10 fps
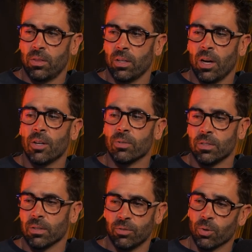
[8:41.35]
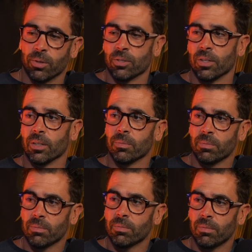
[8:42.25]
hundreds of short-term
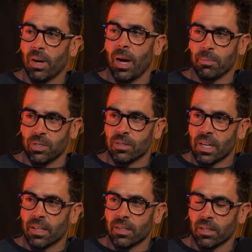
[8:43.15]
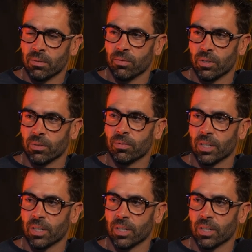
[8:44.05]
options out there for